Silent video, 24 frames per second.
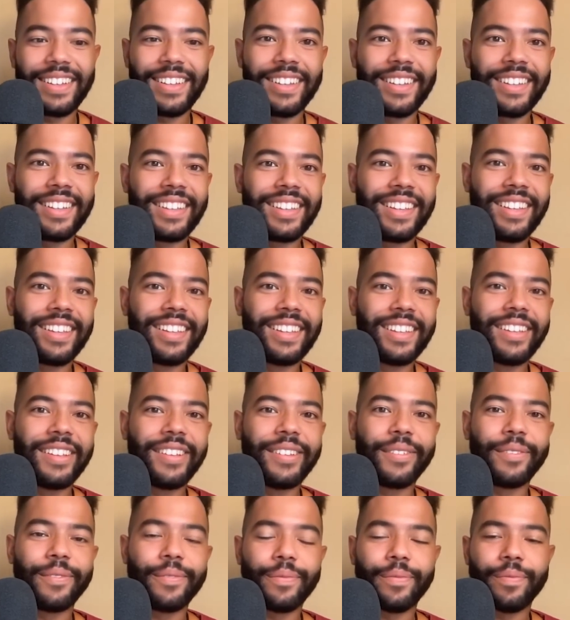
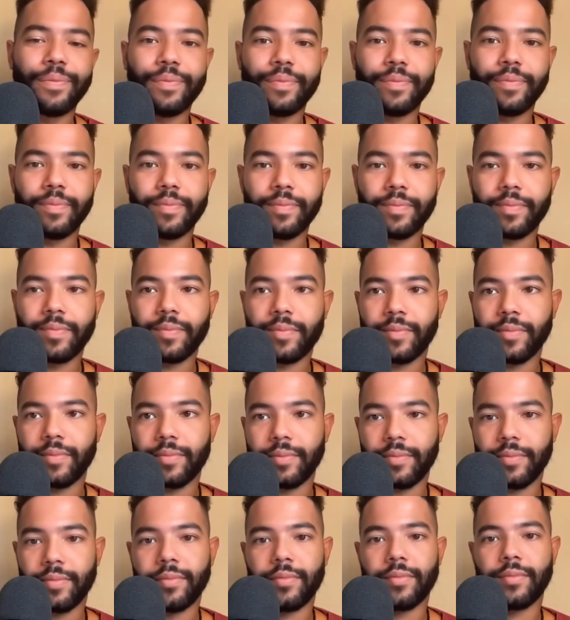
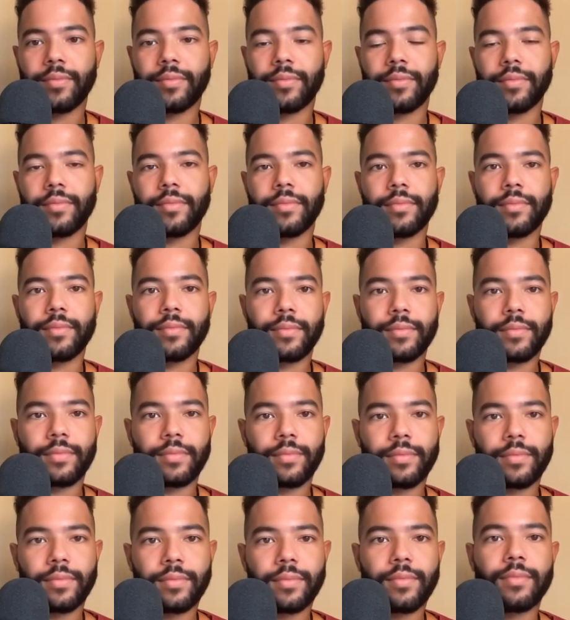
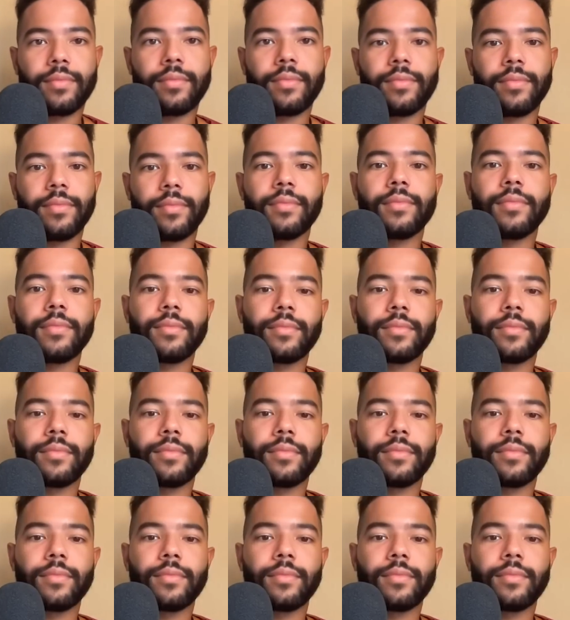(silent)